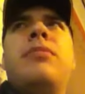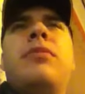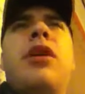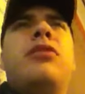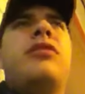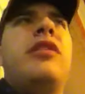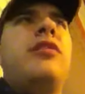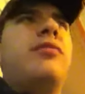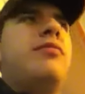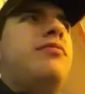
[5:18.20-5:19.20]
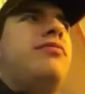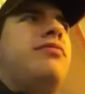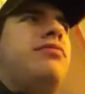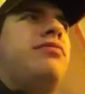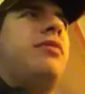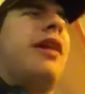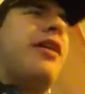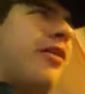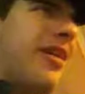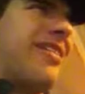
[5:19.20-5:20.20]
alternate. I
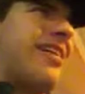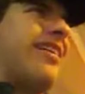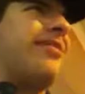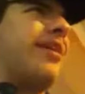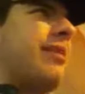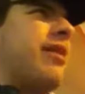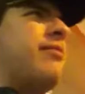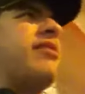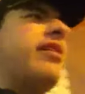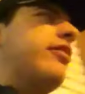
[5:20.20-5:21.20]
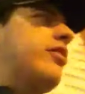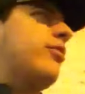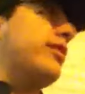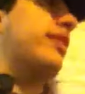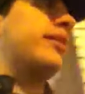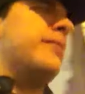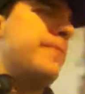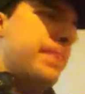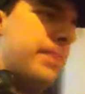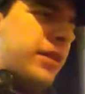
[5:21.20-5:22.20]
don't know, I just kind of like made up a scenario with like
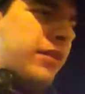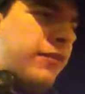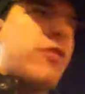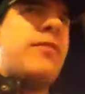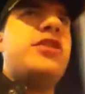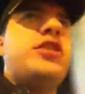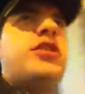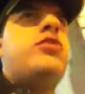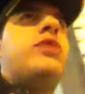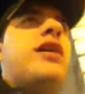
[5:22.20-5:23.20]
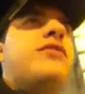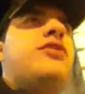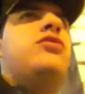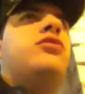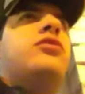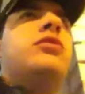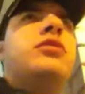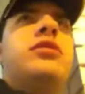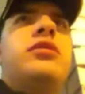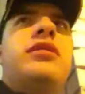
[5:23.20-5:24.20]
the first mission you have to
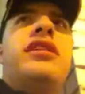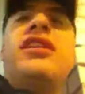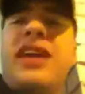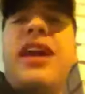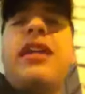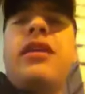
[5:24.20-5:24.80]
kill Diana.